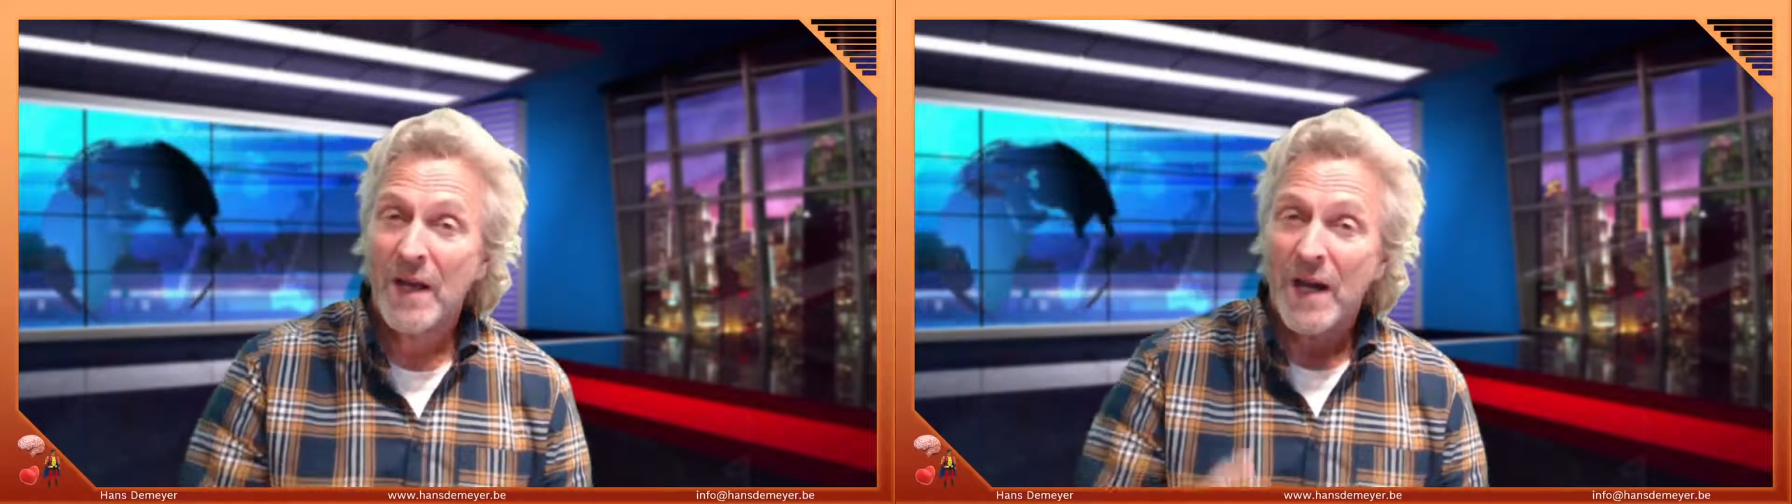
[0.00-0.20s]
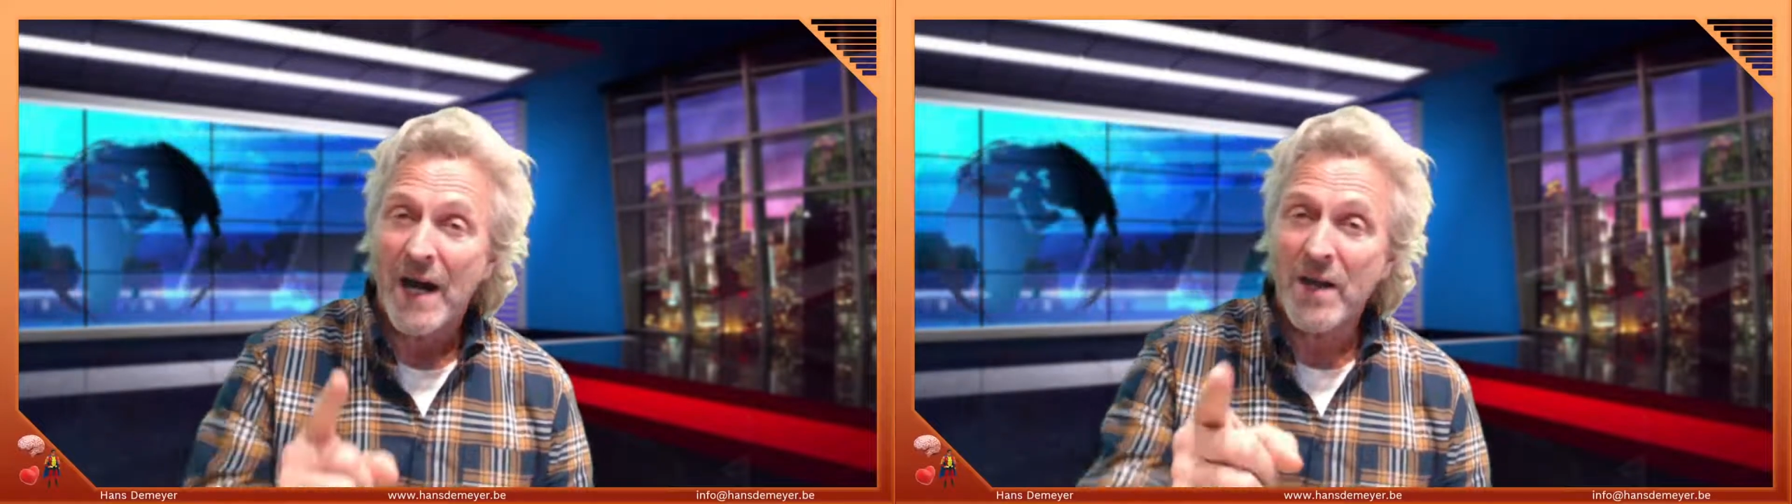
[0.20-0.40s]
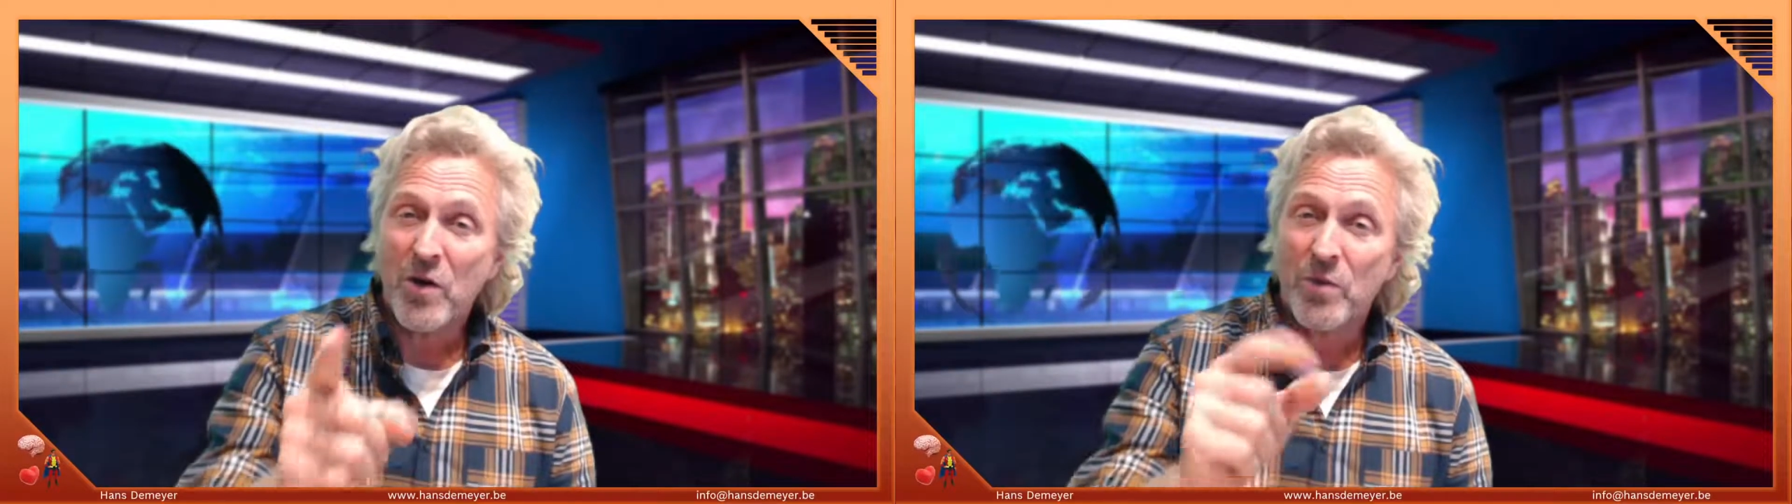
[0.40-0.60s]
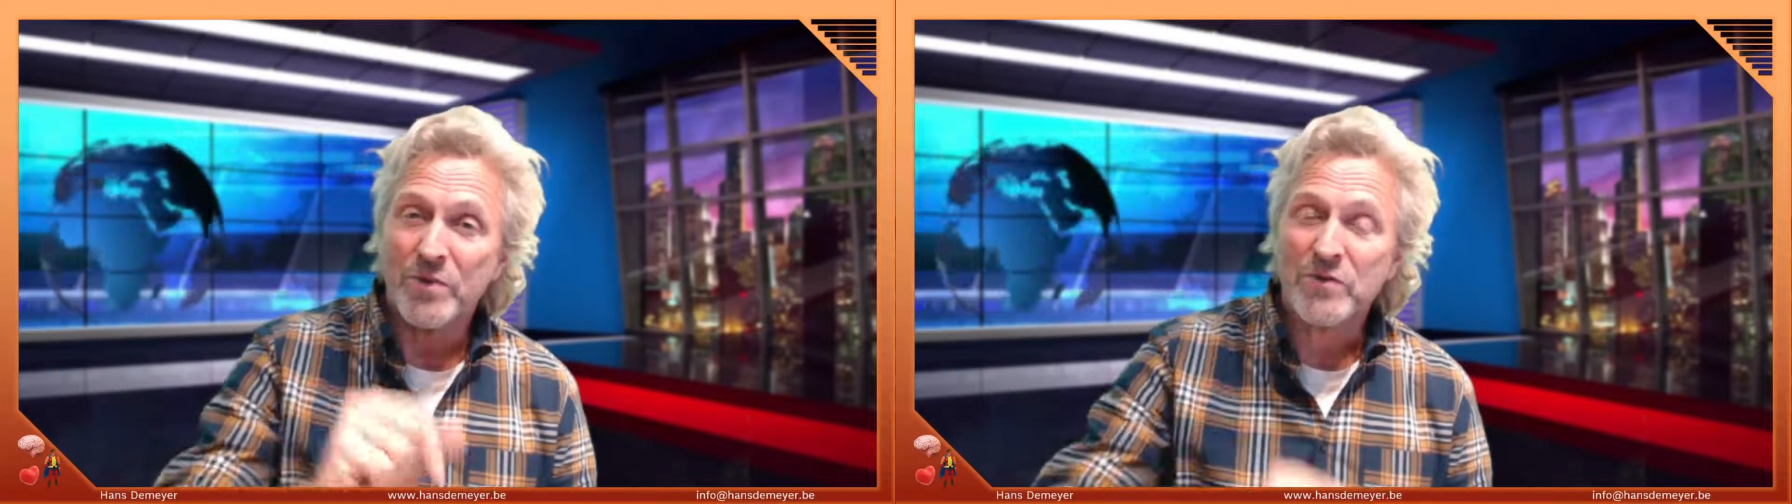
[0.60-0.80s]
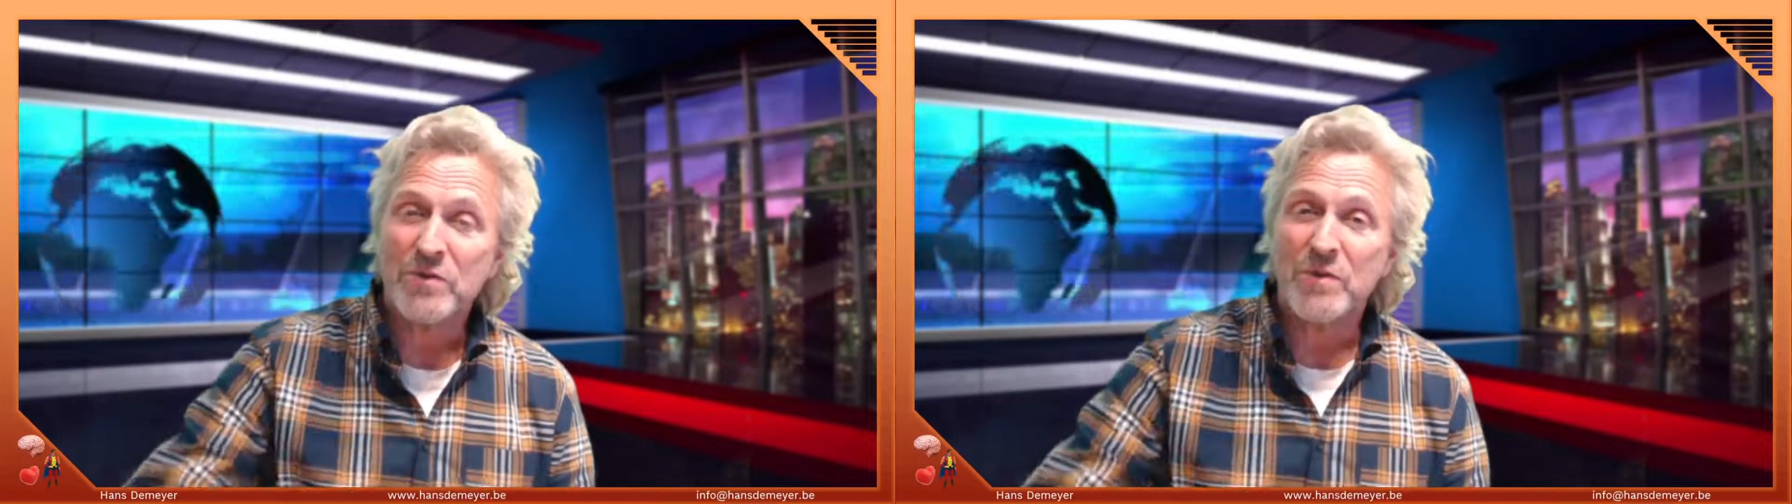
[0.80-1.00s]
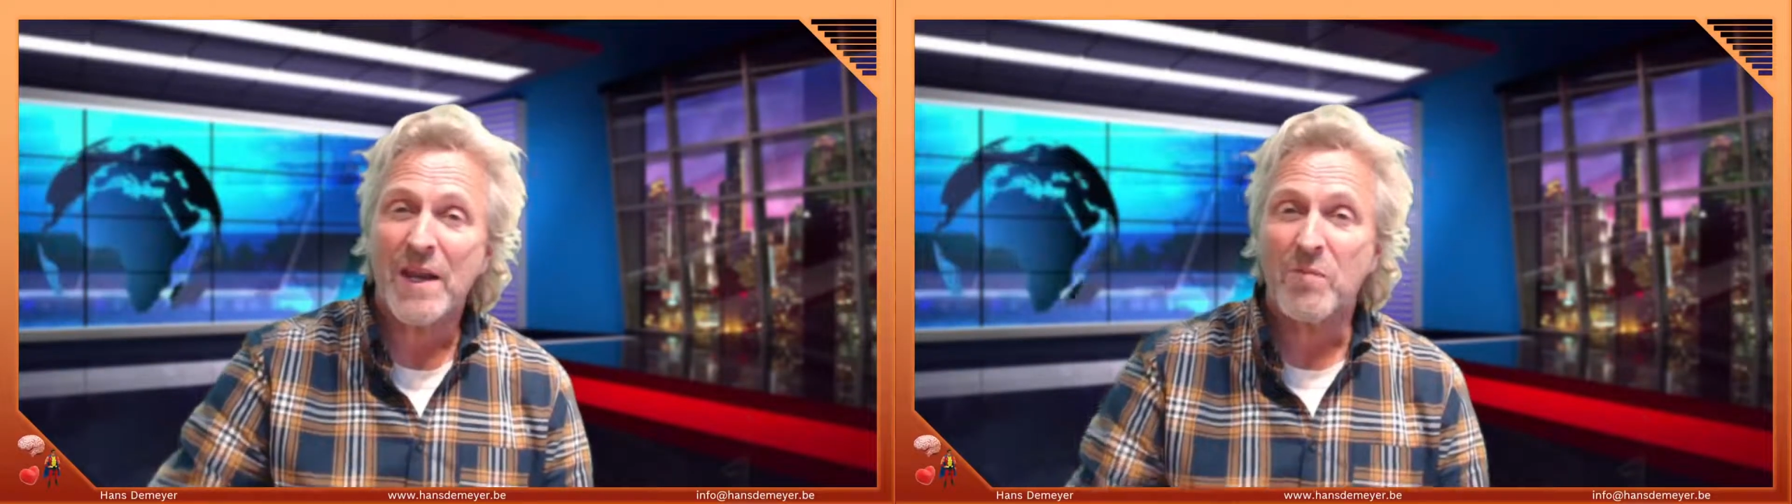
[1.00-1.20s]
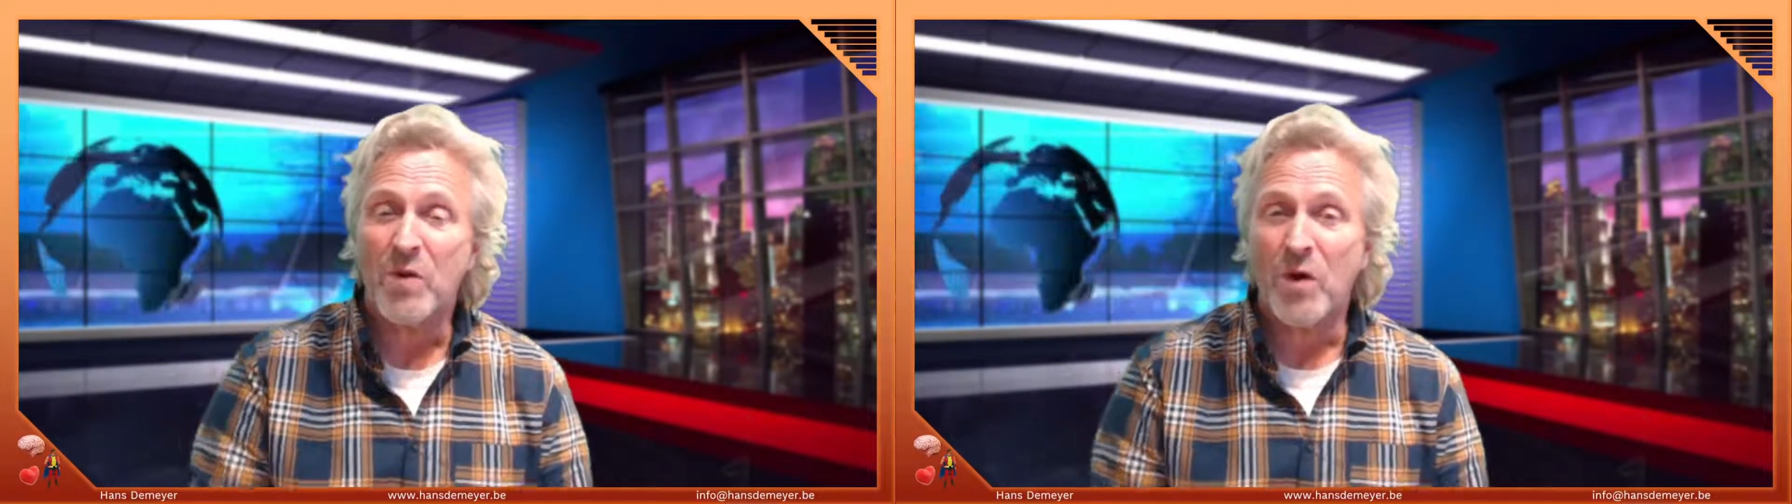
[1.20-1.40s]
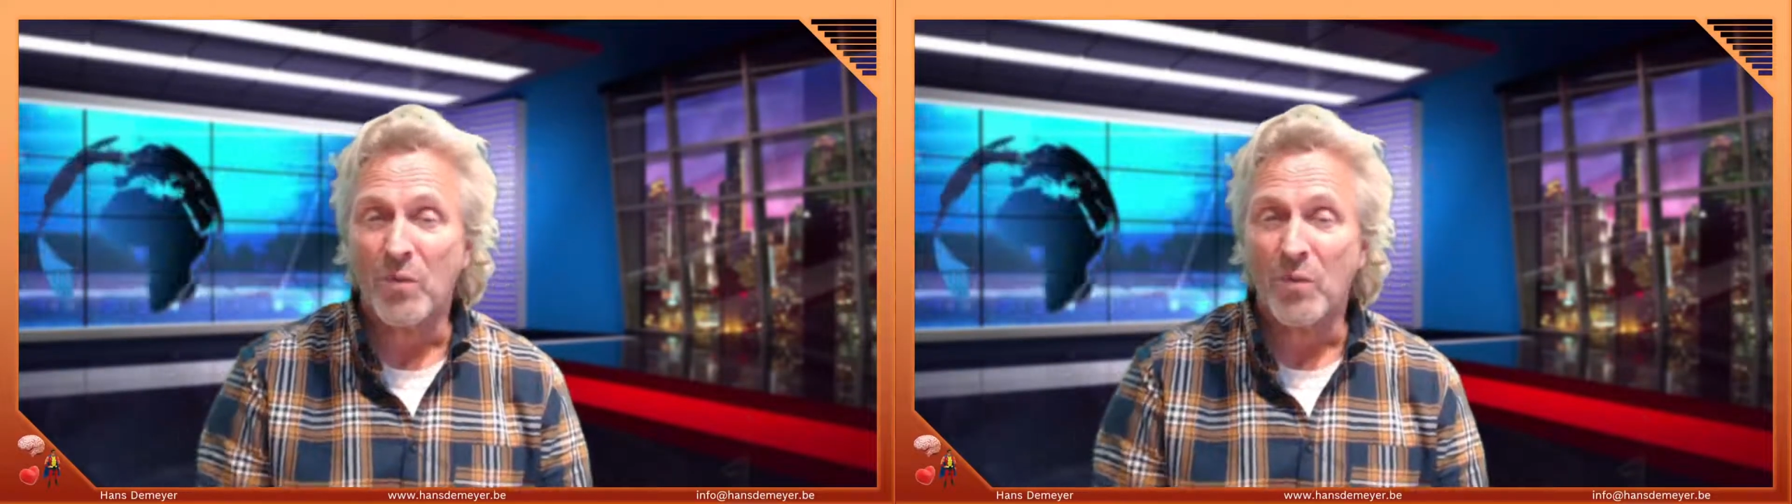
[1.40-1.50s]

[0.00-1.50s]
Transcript: I hope you too had a ball